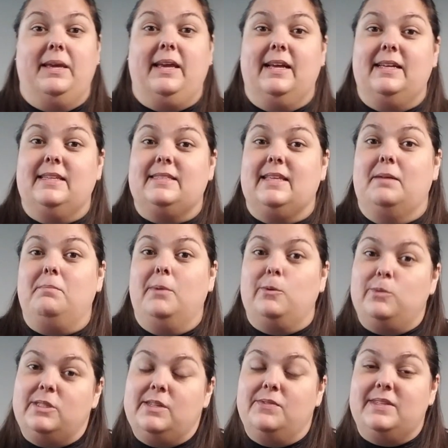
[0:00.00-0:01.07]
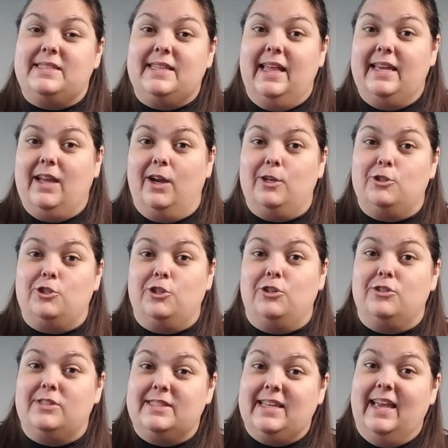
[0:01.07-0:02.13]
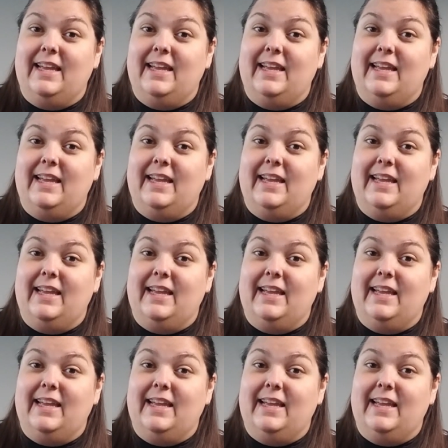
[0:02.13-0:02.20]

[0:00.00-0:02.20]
because most of us like our shirts